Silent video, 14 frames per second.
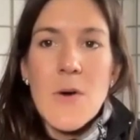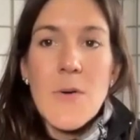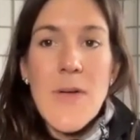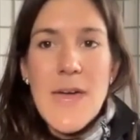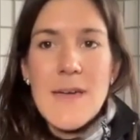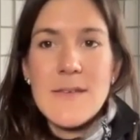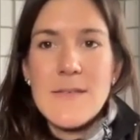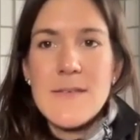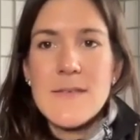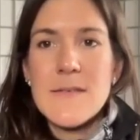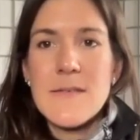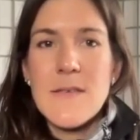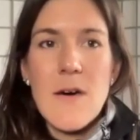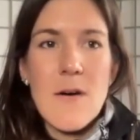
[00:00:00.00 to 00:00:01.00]
Okay,
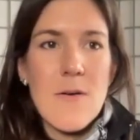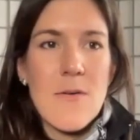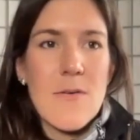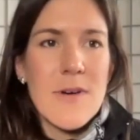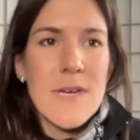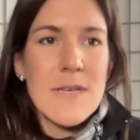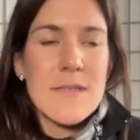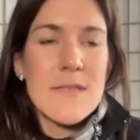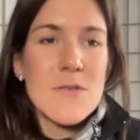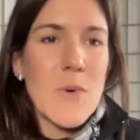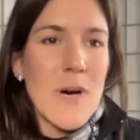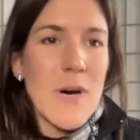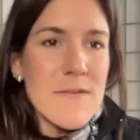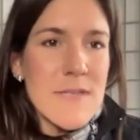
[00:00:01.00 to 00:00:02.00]
so it's
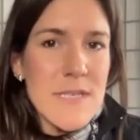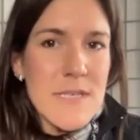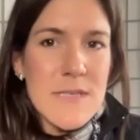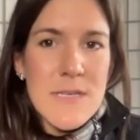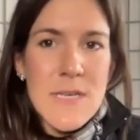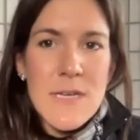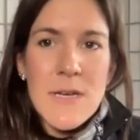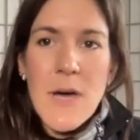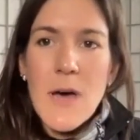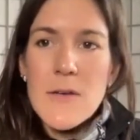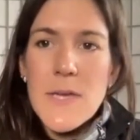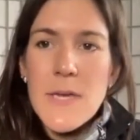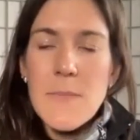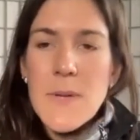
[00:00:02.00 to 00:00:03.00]
12:16. I'll
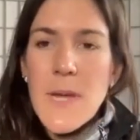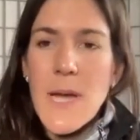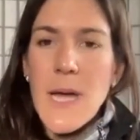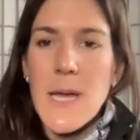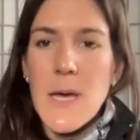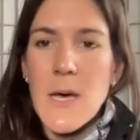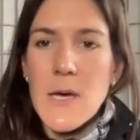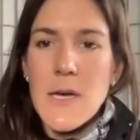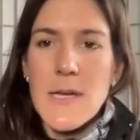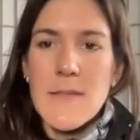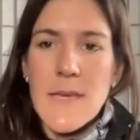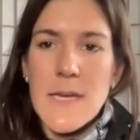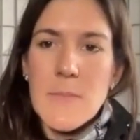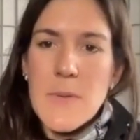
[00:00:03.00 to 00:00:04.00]
keep an eye on
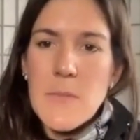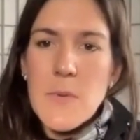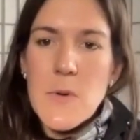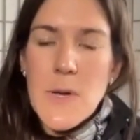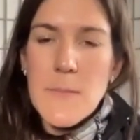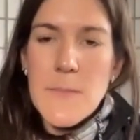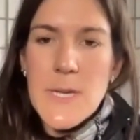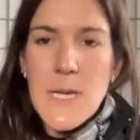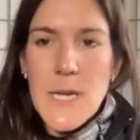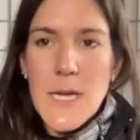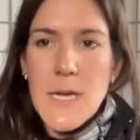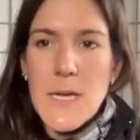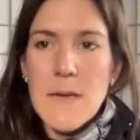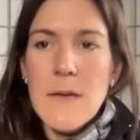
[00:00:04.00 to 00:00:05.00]
like people coming
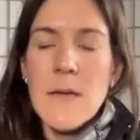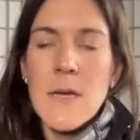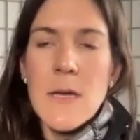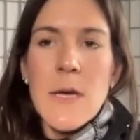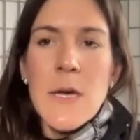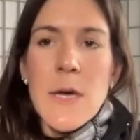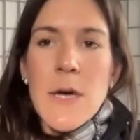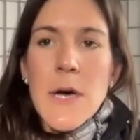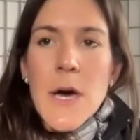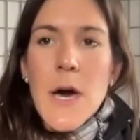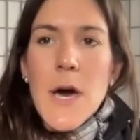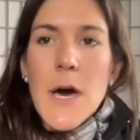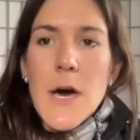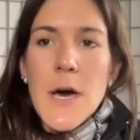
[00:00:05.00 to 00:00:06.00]
in.
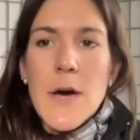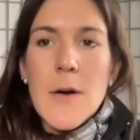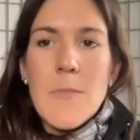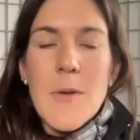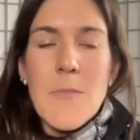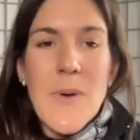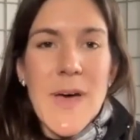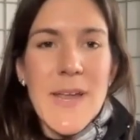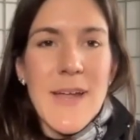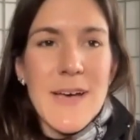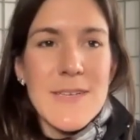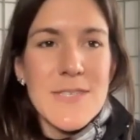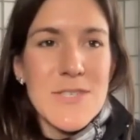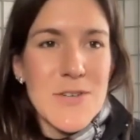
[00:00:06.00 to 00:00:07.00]
But
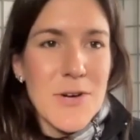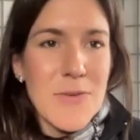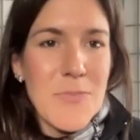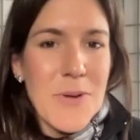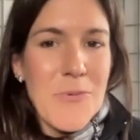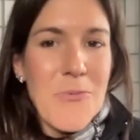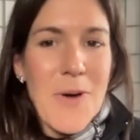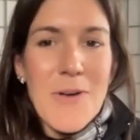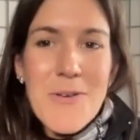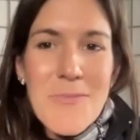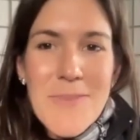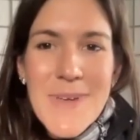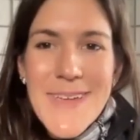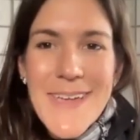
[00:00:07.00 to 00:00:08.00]
I'll start by
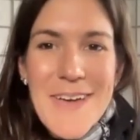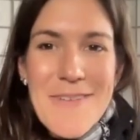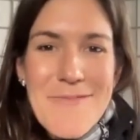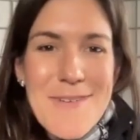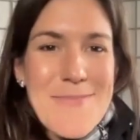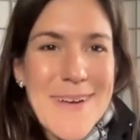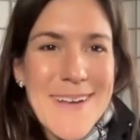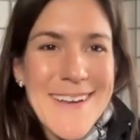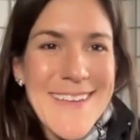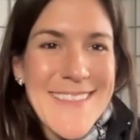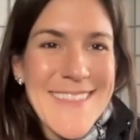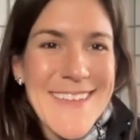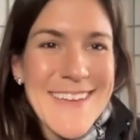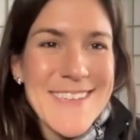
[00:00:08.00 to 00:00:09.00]
welcoming everybody.
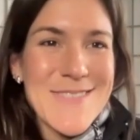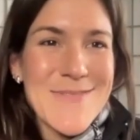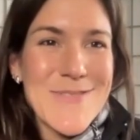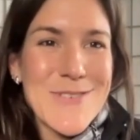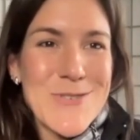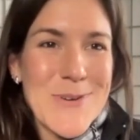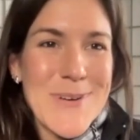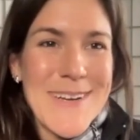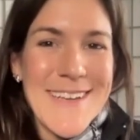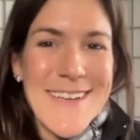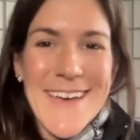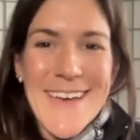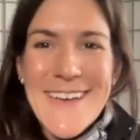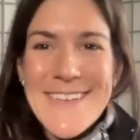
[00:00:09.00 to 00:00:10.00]
Thanks for
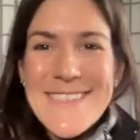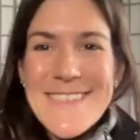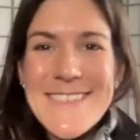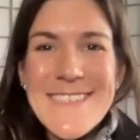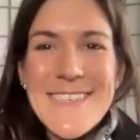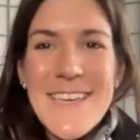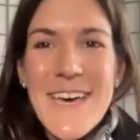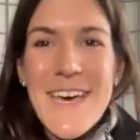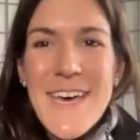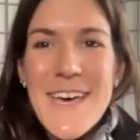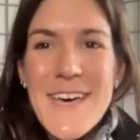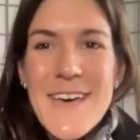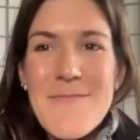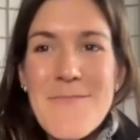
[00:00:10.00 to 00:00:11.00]
joining us.
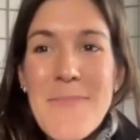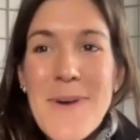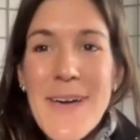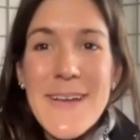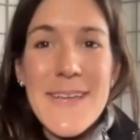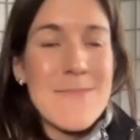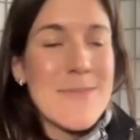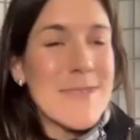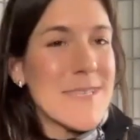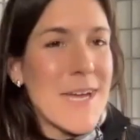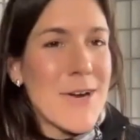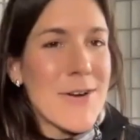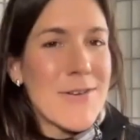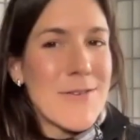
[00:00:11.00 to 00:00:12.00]
My name is
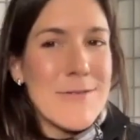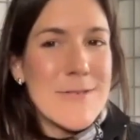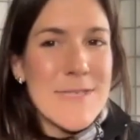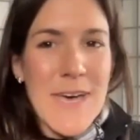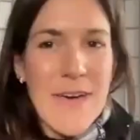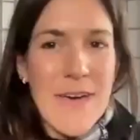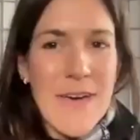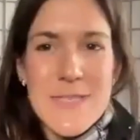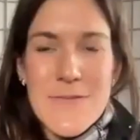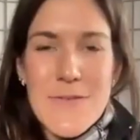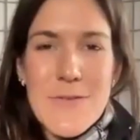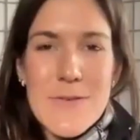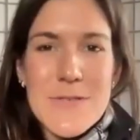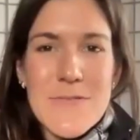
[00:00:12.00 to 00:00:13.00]
Karen Kutsavlis,
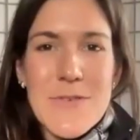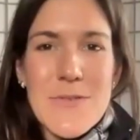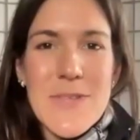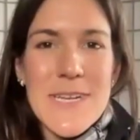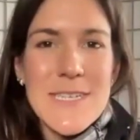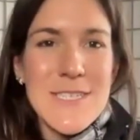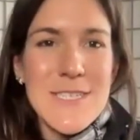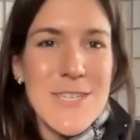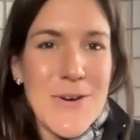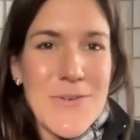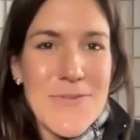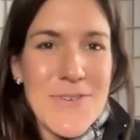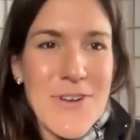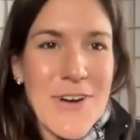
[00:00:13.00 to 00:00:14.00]
for those of you that I
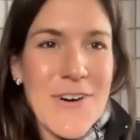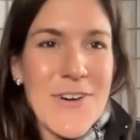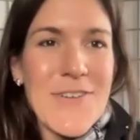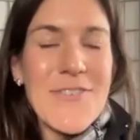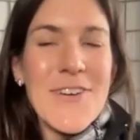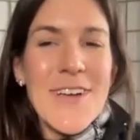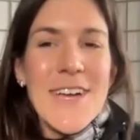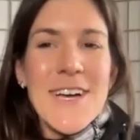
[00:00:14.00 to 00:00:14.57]
don't know.